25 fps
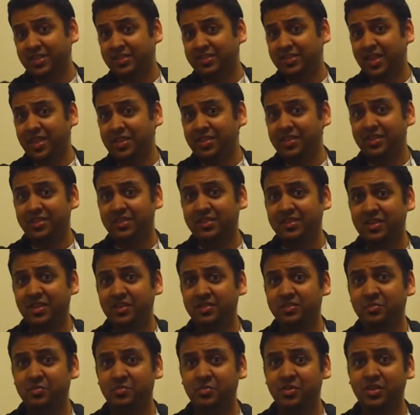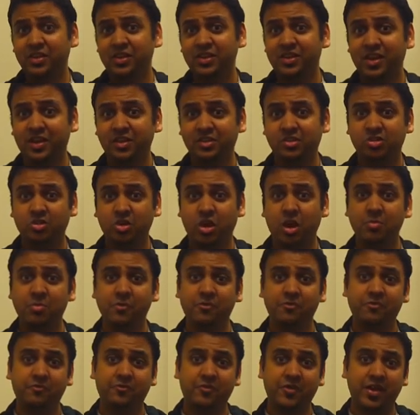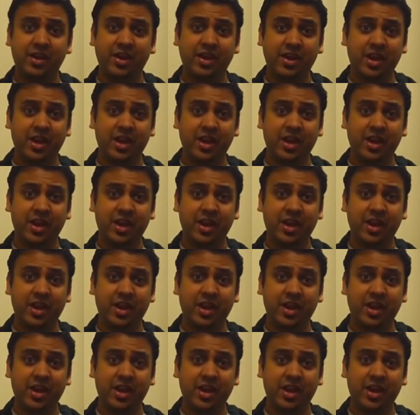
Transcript: Like I said, this does a really nice job of